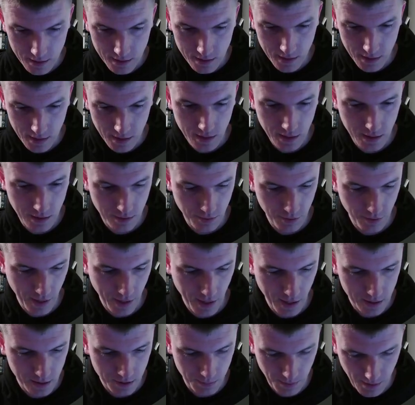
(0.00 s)
did in
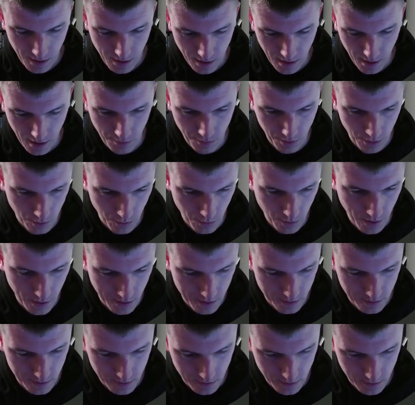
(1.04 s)
fact make that
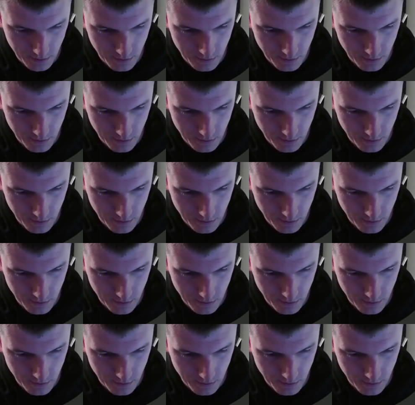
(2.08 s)
request.